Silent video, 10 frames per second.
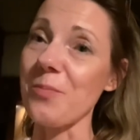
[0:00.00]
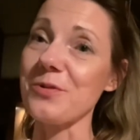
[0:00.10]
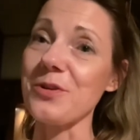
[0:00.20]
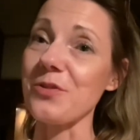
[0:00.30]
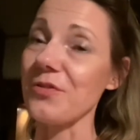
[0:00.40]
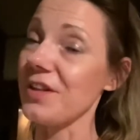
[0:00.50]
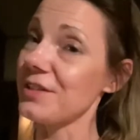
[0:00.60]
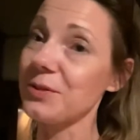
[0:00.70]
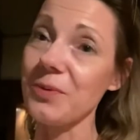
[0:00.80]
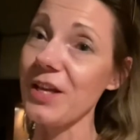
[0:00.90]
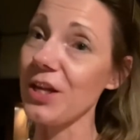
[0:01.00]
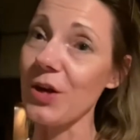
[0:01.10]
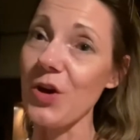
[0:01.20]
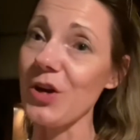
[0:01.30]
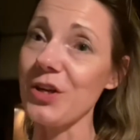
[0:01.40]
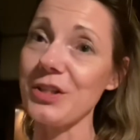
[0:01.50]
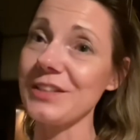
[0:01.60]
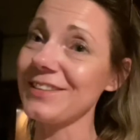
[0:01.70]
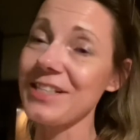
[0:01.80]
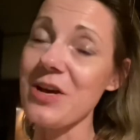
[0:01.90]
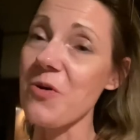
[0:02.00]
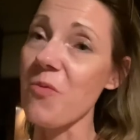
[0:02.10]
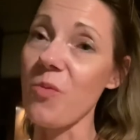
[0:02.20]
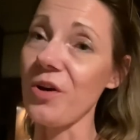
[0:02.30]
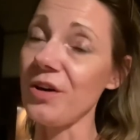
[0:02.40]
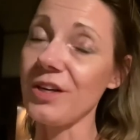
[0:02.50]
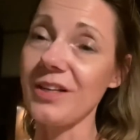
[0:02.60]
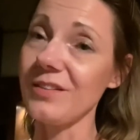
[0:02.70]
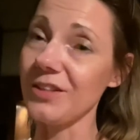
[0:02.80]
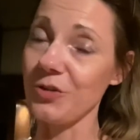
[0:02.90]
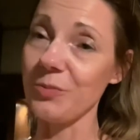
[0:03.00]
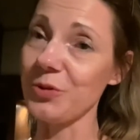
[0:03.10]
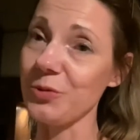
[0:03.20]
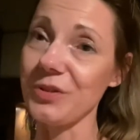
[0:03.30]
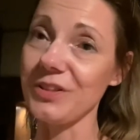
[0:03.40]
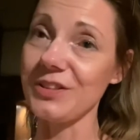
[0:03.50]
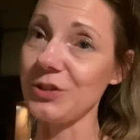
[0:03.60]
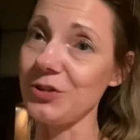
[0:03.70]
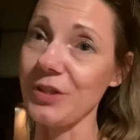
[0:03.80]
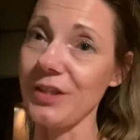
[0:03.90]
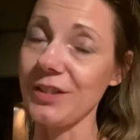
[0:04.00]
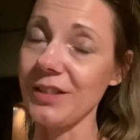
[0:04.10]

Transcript: You know, that's the way you gotta work in the crypto industry.